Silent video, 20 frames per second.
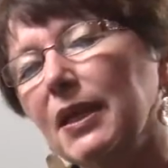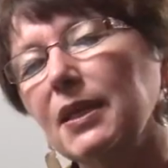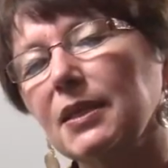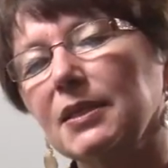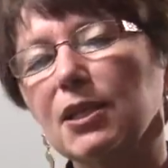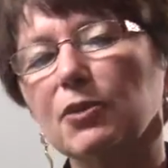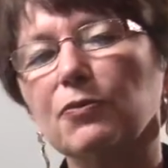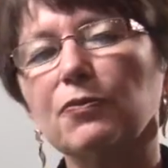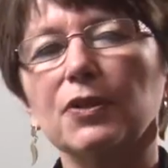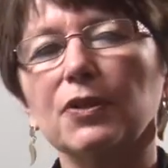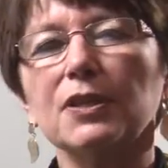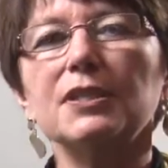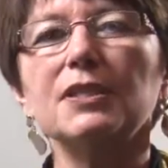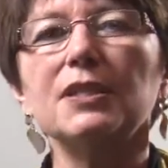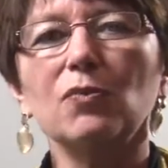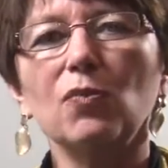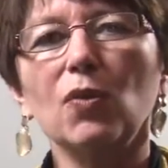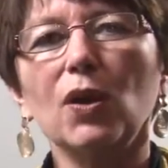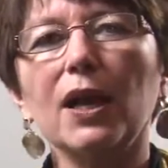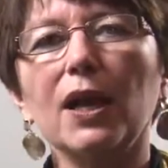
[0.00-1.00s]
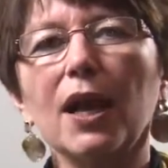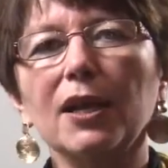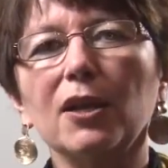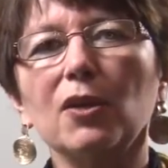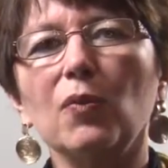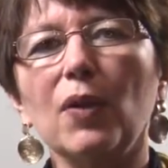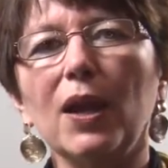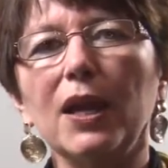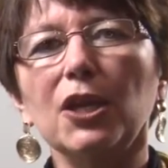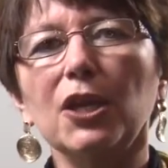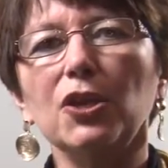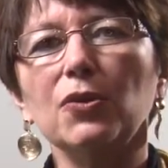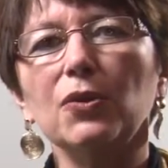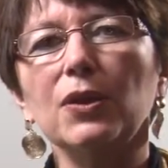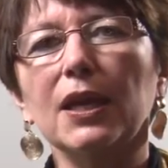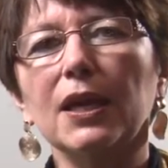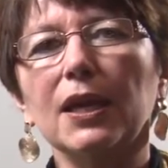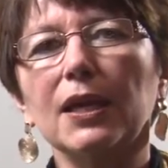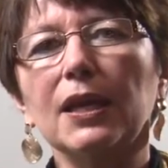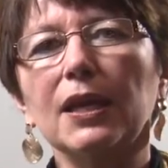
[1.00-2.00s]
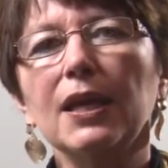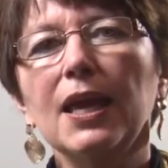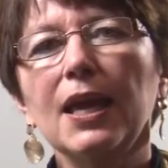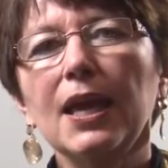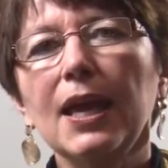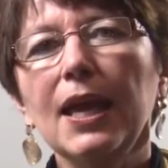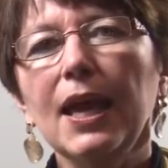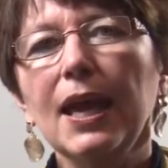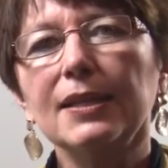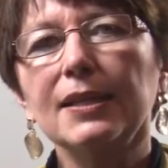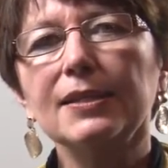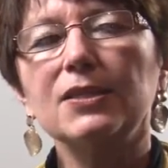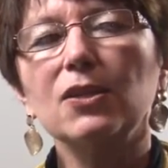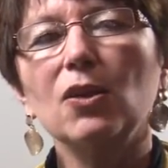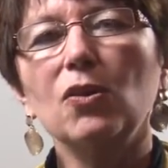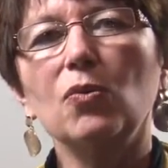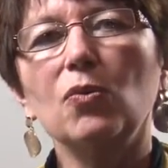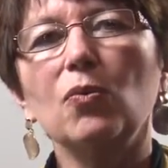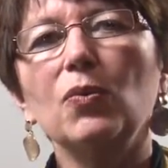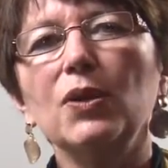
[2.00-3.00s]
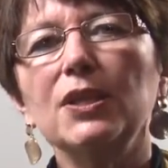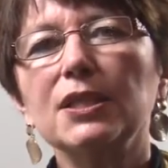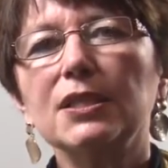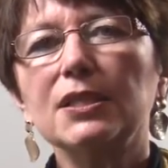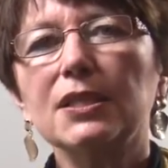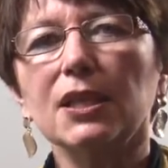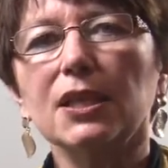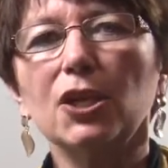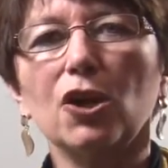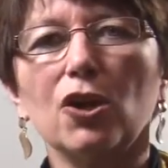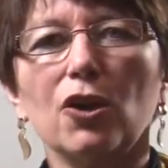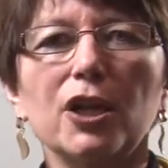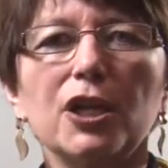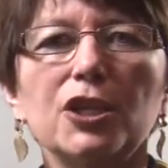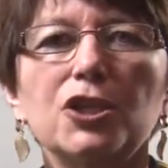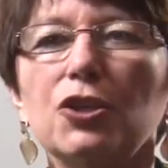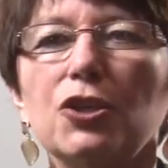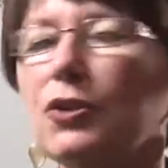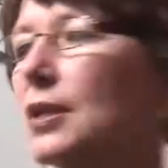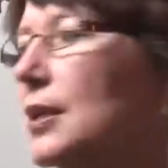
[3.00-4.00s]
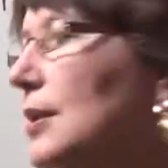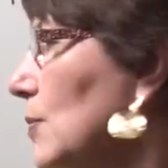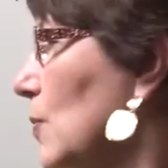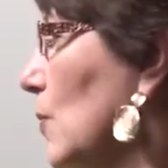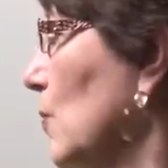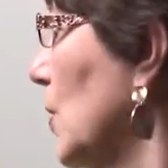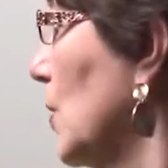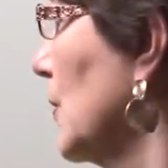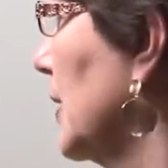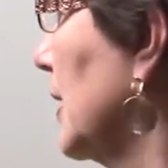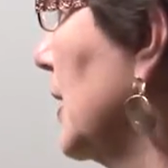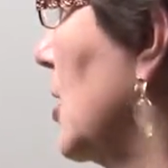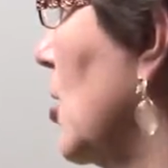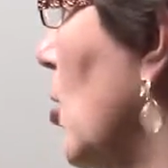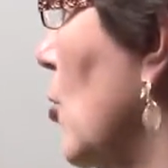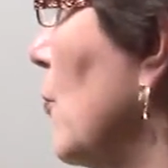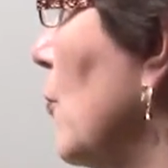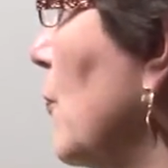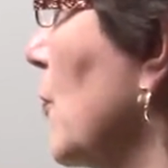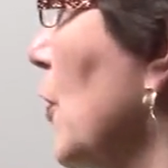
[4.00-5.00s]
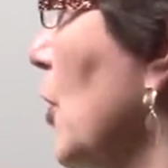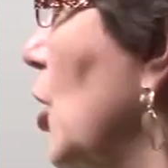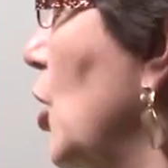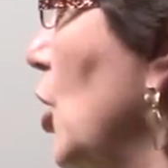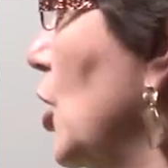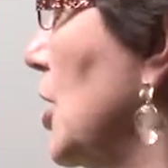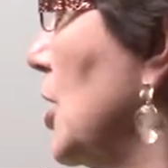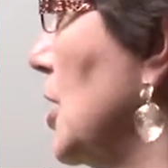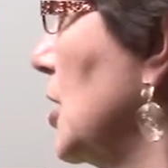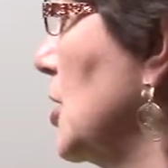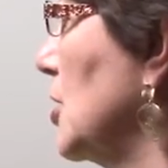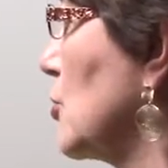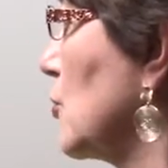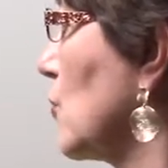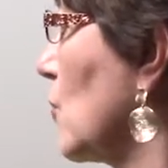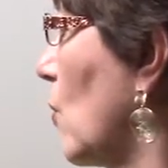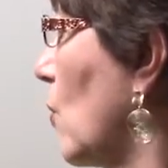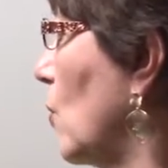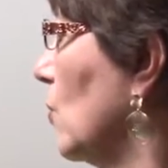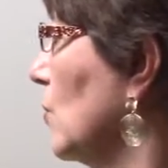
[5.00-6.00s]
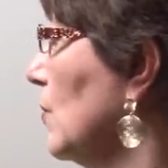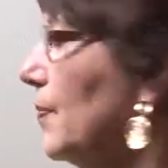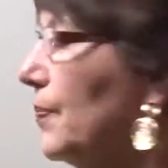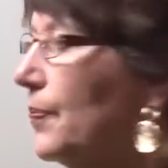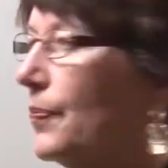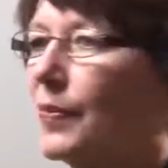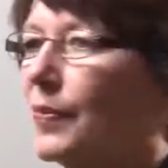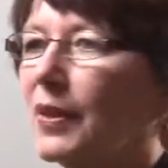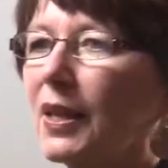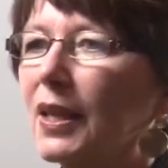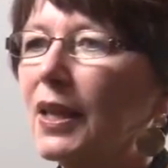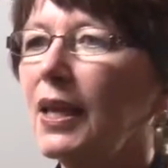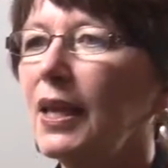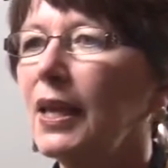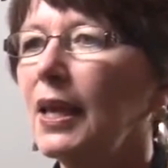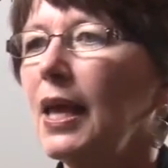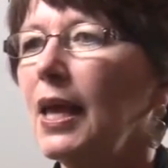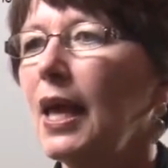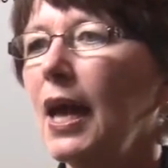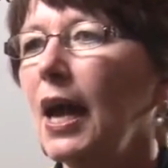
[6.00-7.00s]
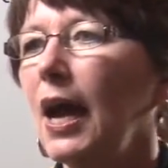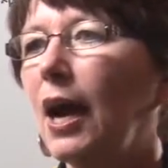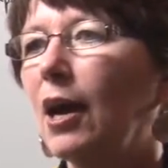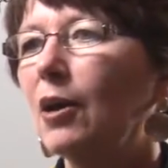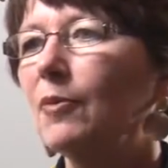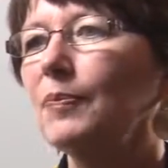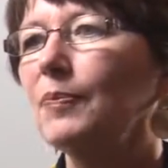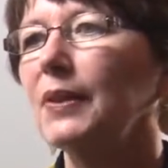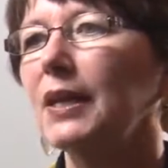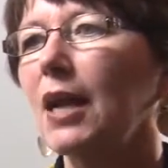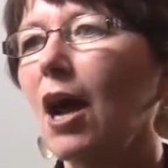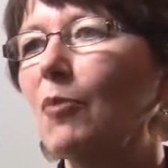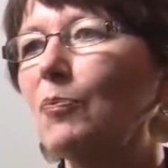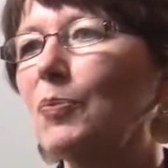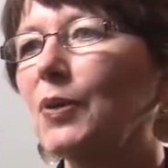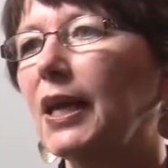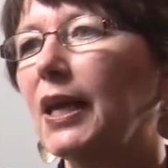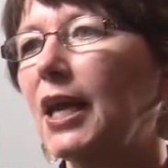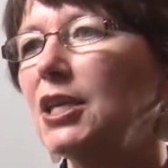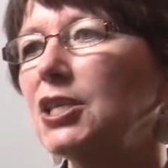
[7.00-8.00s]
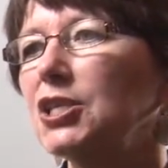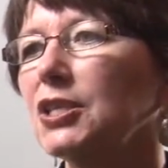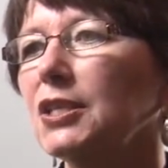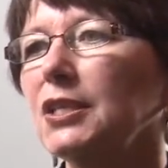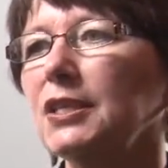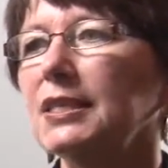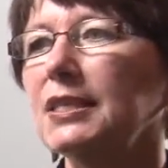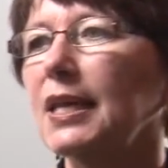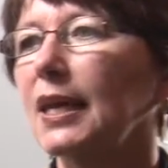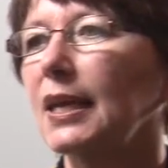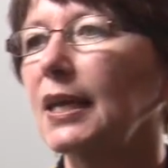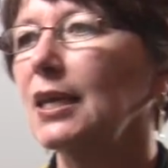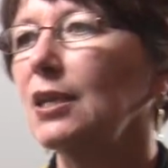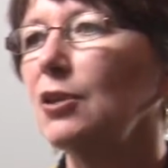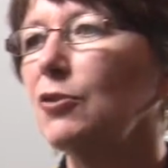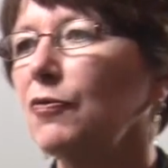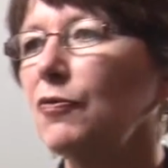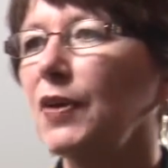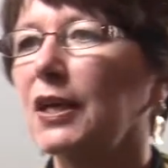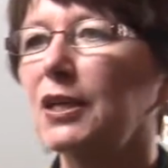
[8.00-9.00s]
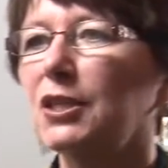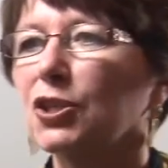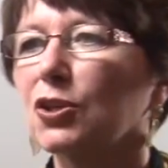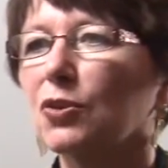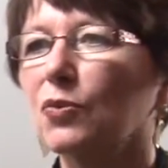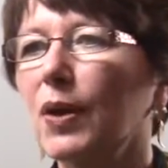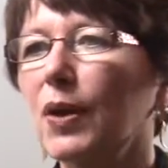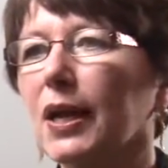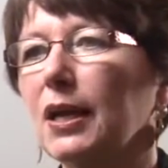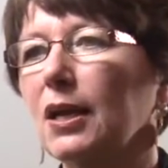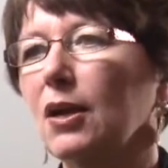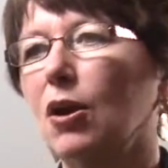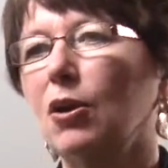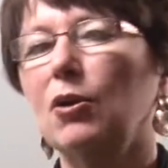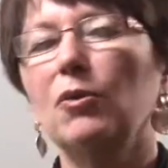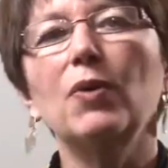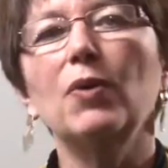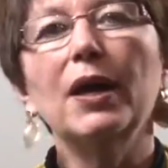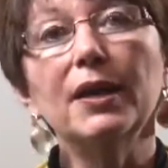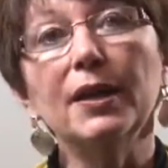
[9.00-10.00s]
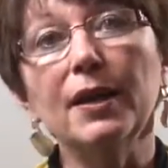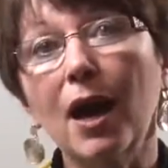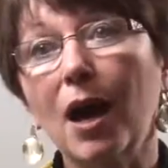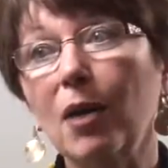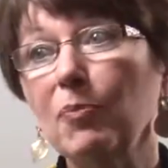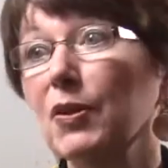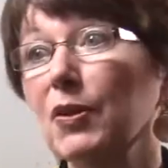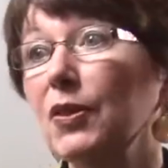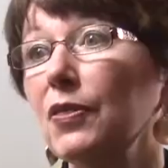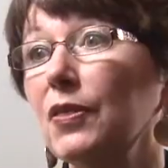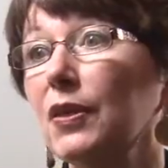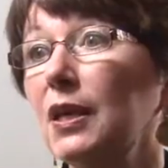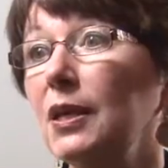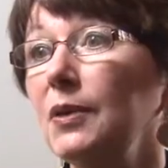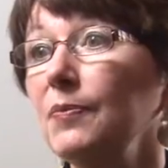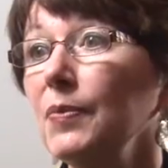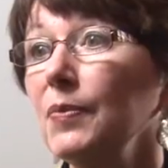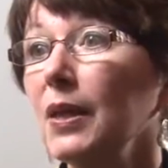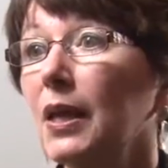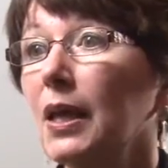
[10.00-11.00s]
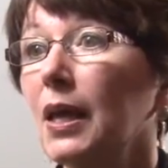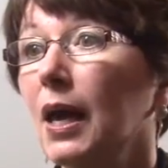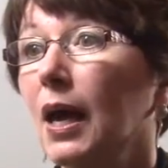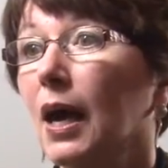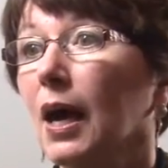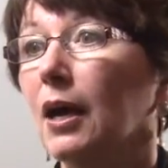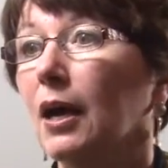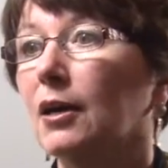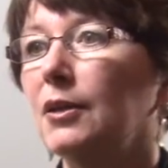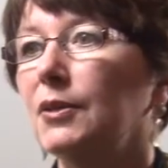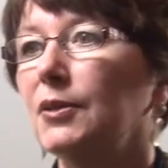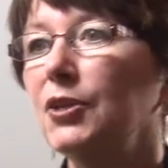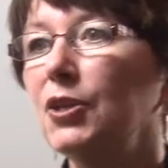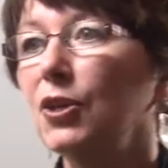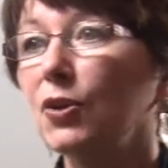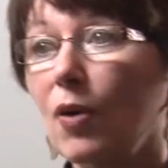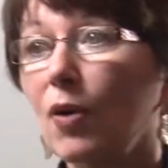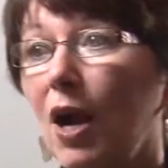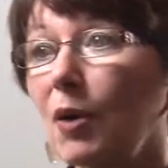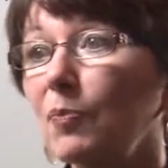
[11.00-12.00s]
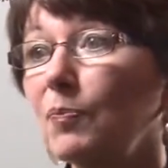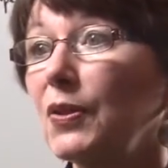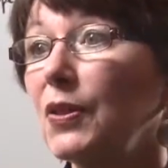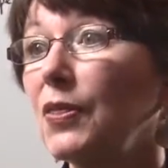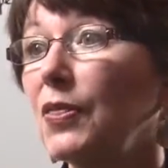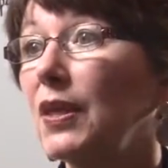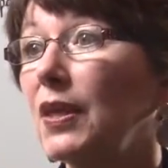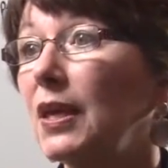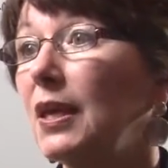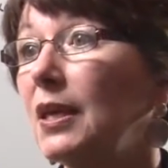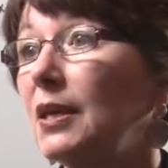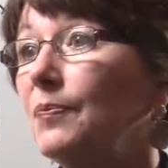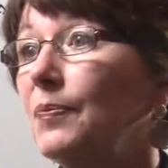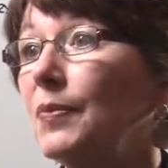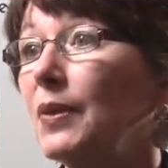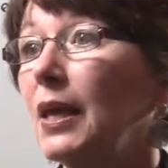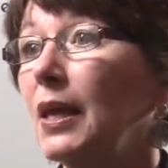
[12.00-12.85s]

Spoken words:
difference in what kind of rate you get, and so we just encourage you to really go for good control. Complications that can affect your rate are retinopathy, neuropathy,